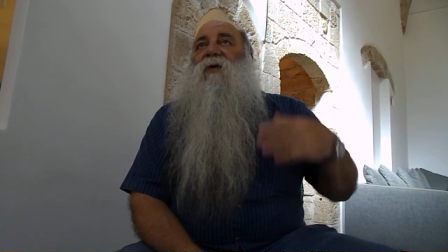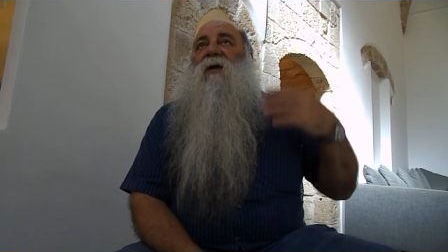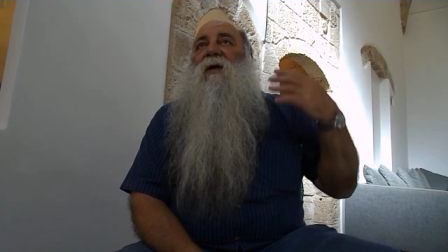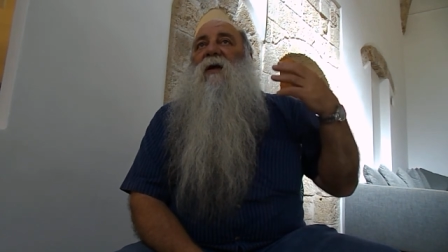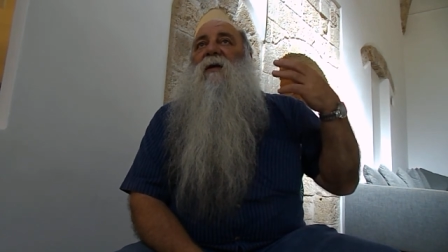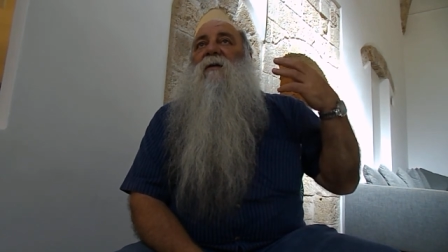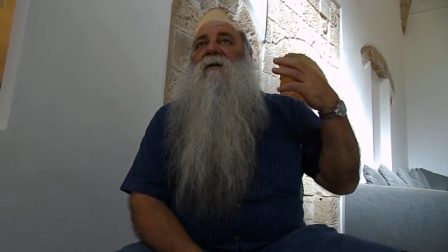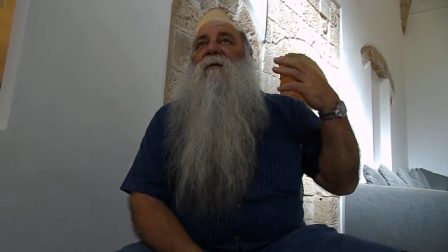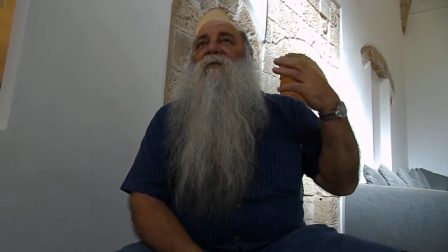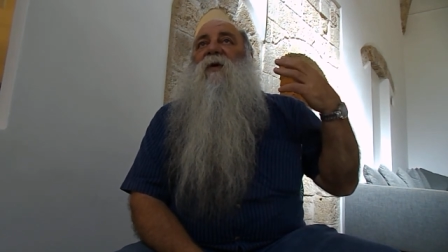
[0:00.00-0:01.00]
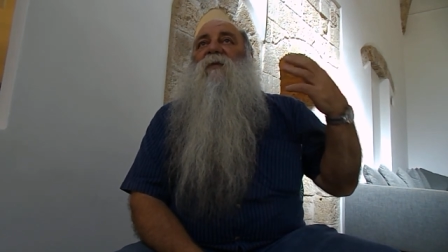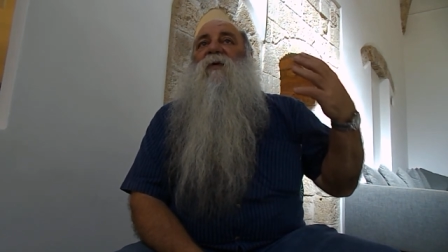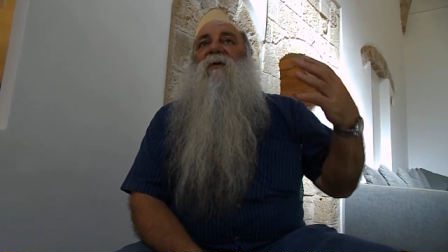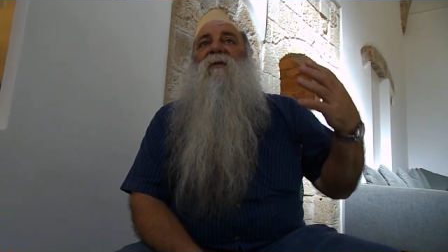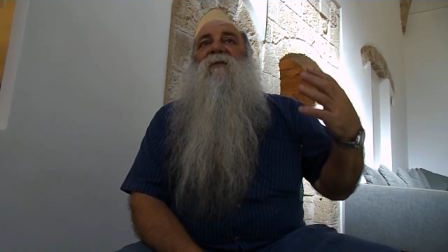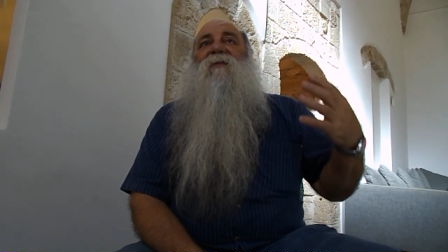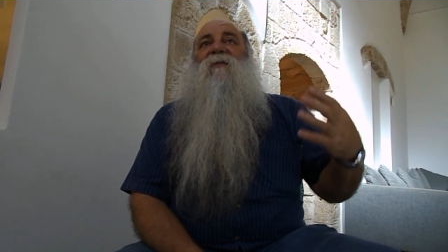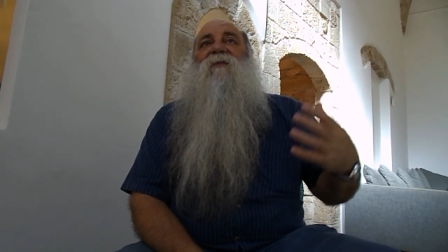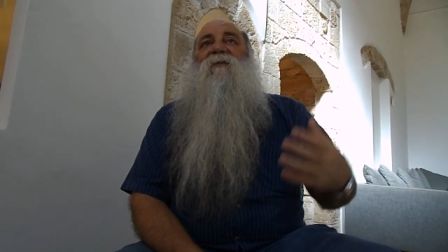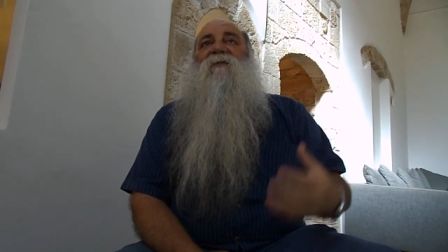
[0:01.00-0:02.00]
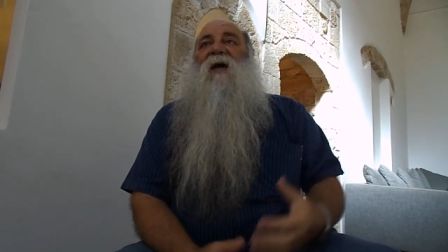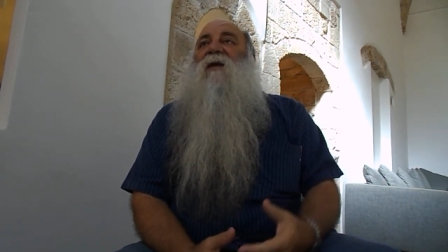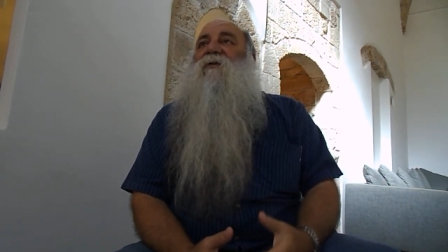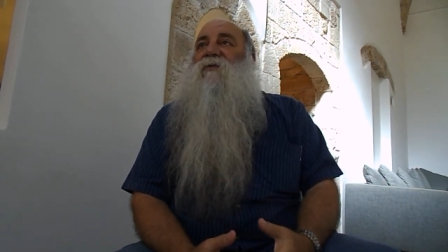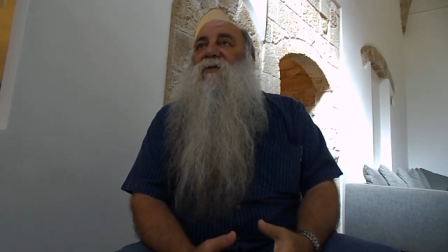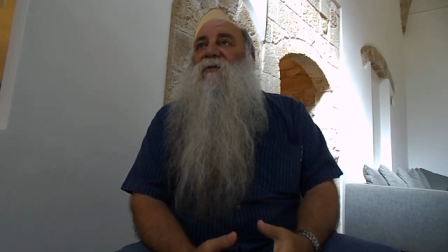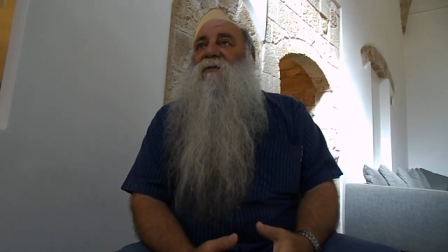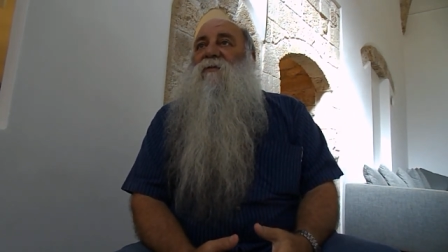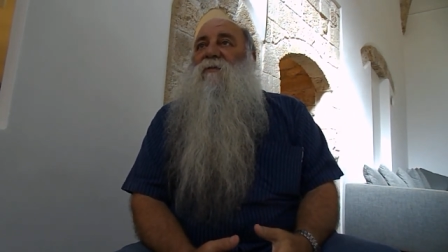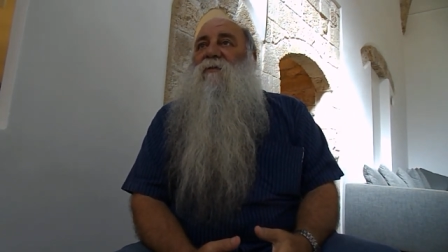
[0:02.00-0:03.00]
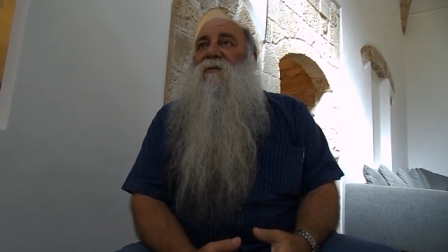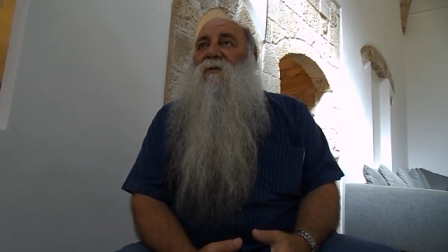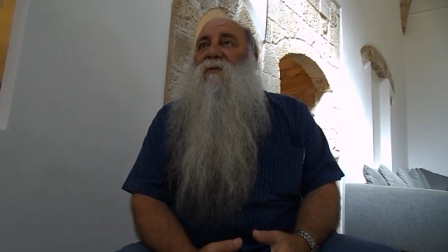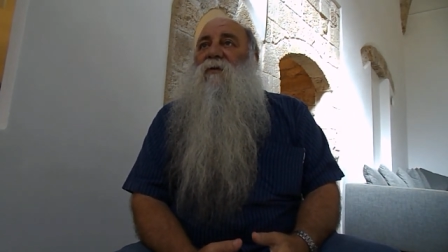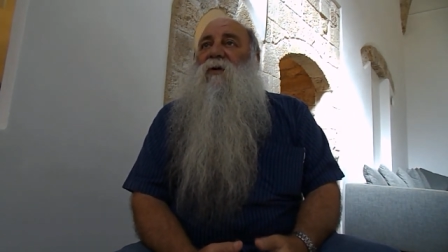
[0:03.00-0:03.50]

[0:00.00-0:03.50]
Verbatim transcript: bring in people of values, you know,